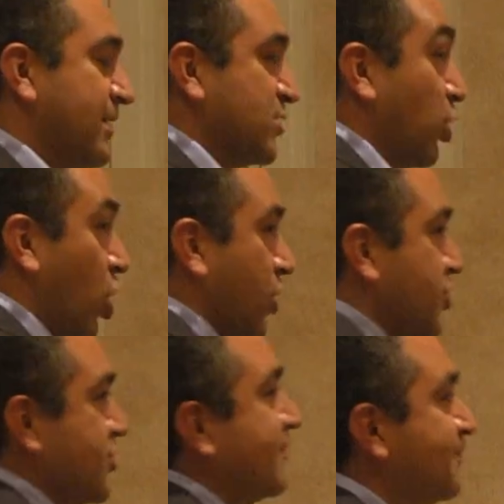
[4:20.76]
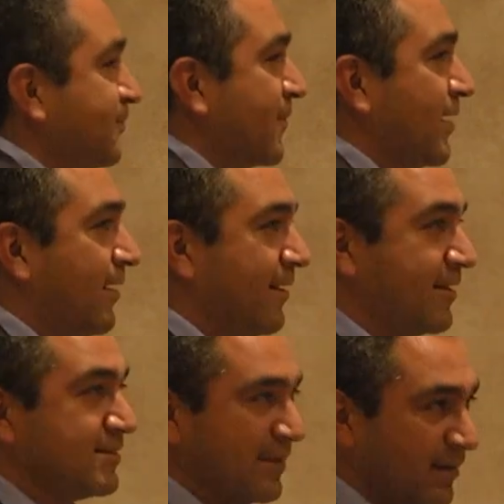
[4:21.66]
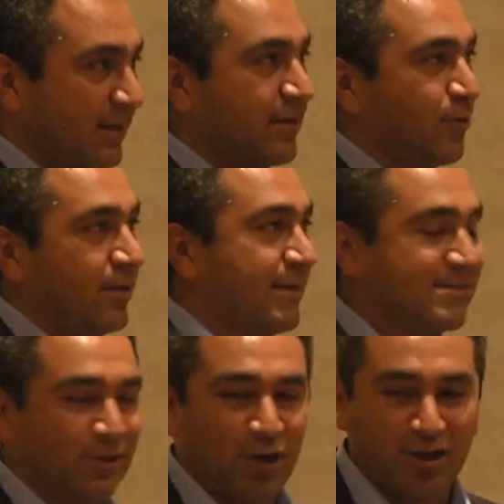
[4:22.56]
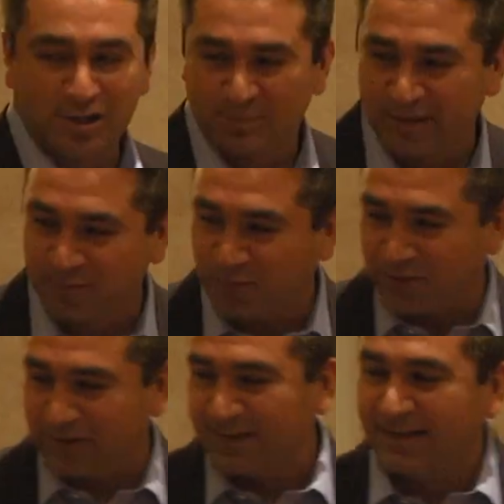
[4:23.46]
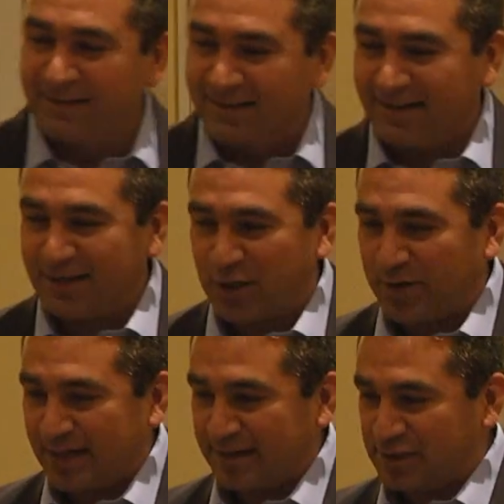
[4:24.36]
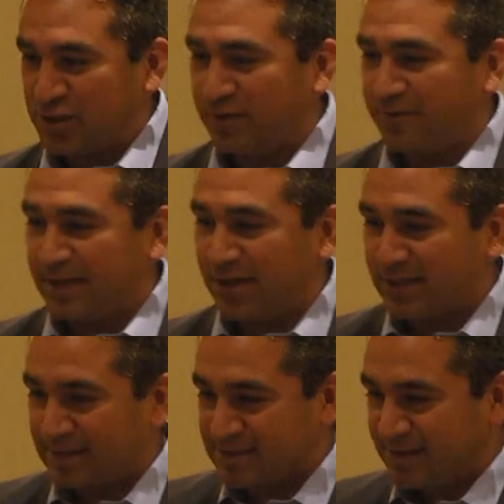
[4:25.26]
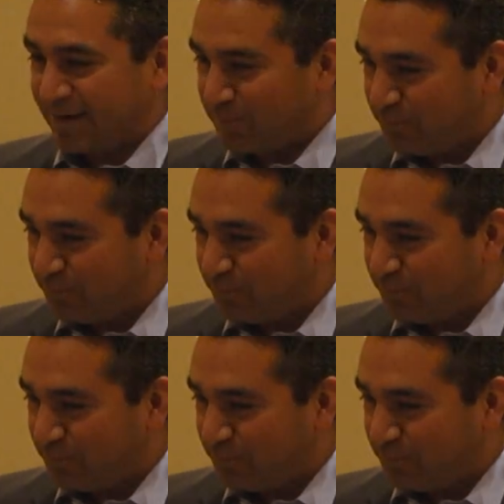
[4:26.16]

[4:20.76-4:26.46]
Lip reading: launch, because it literally is a launch, but we'll go ahead and show the video at this time.